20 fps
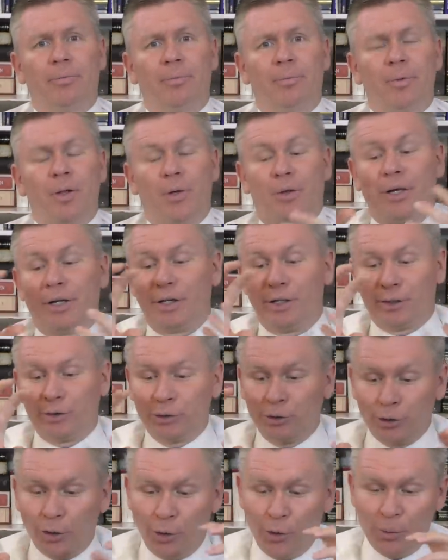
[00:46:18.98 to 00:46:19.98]
Now, there are
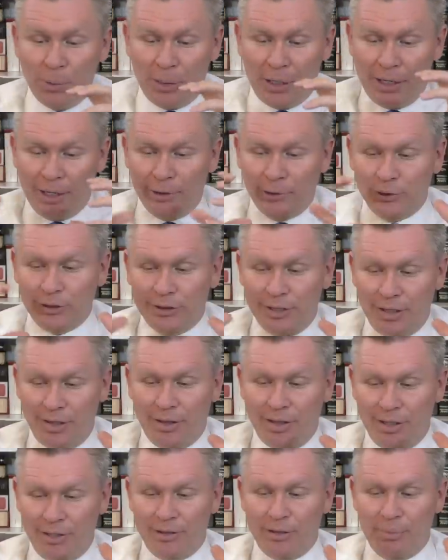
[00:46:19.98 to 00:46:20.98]
so many interesting
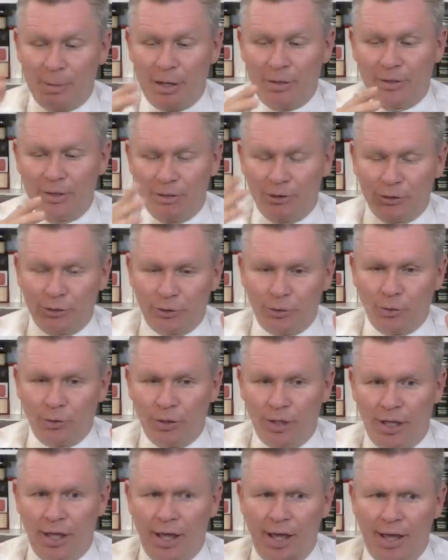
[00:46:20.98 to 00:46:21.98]
things about this
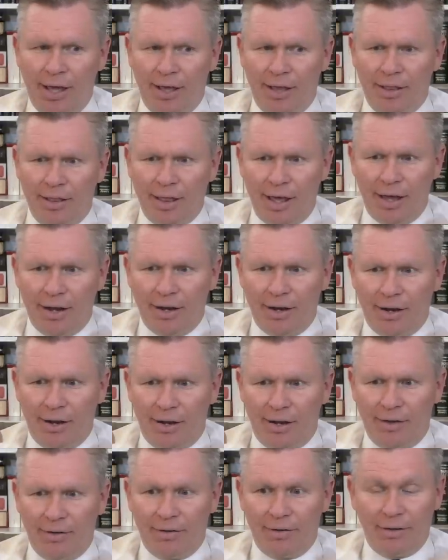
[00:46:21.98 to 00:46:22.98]
story that
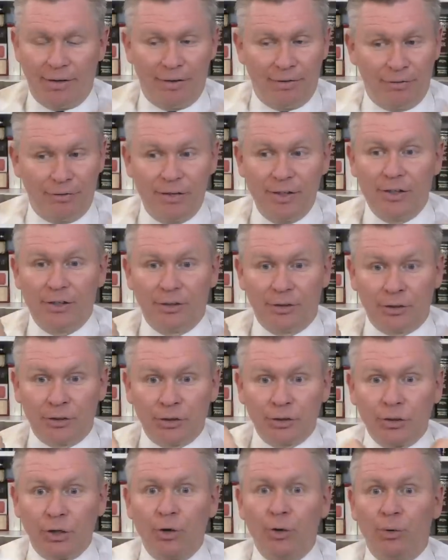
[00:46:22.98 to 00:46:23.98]
feel
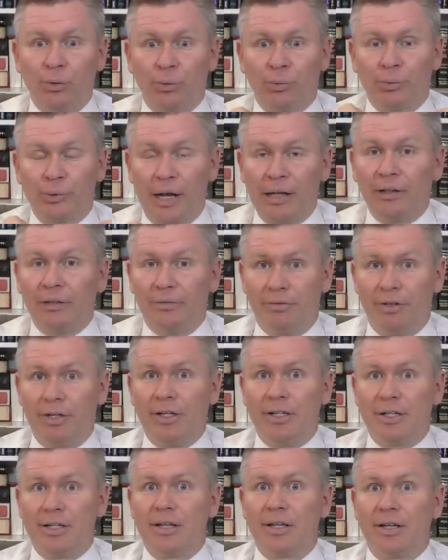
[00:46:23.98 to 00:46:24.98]
so
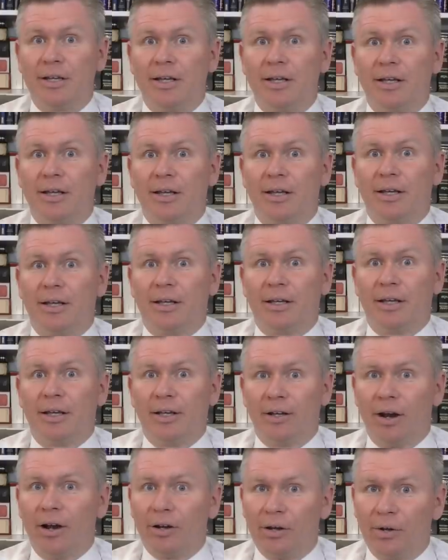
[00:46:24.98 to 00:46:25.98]
relevant
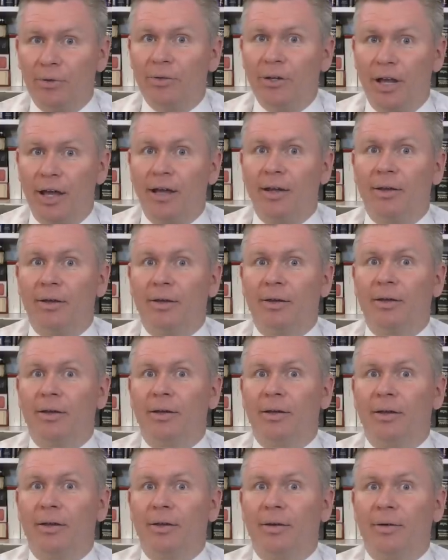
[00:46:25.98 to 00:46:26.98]
in our own day.
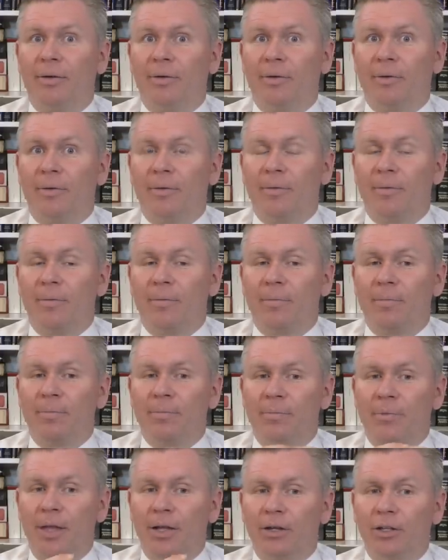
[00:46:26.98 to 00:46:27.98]

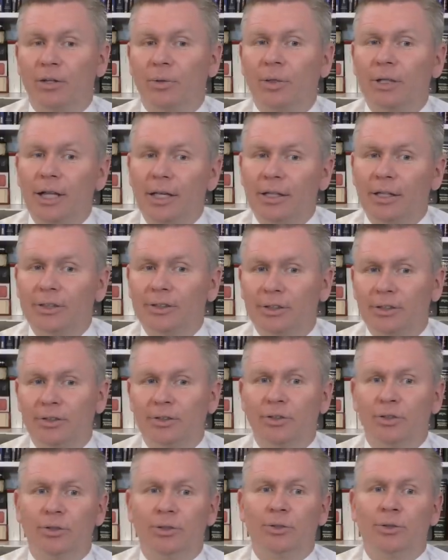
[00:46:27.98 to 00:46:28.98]
And who will I listen
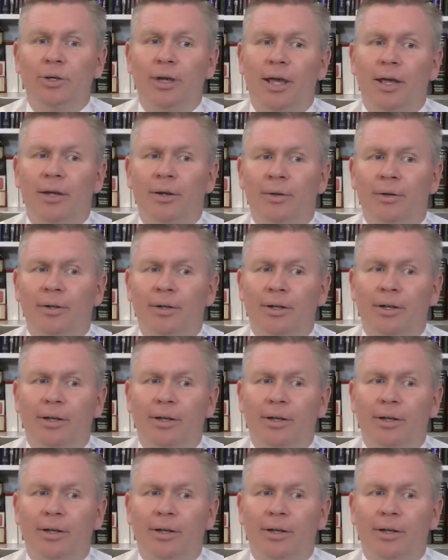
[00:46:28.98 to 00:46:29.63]
to? And